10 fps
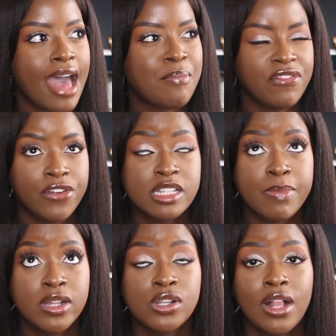My first
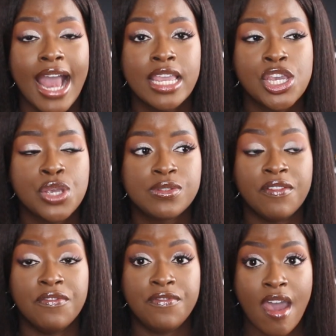bottle I used
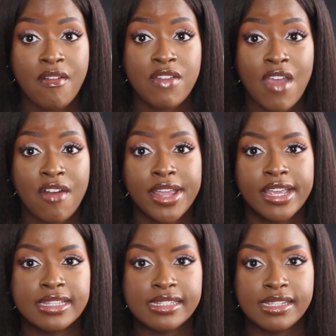very, very
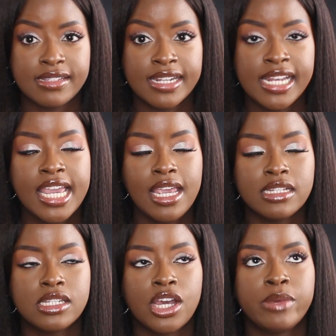consistently
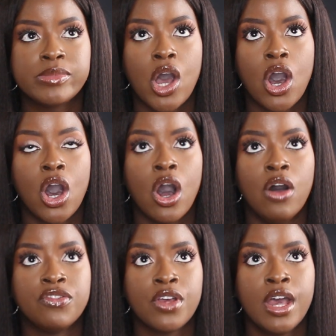in terms
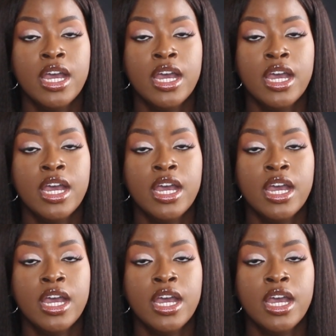of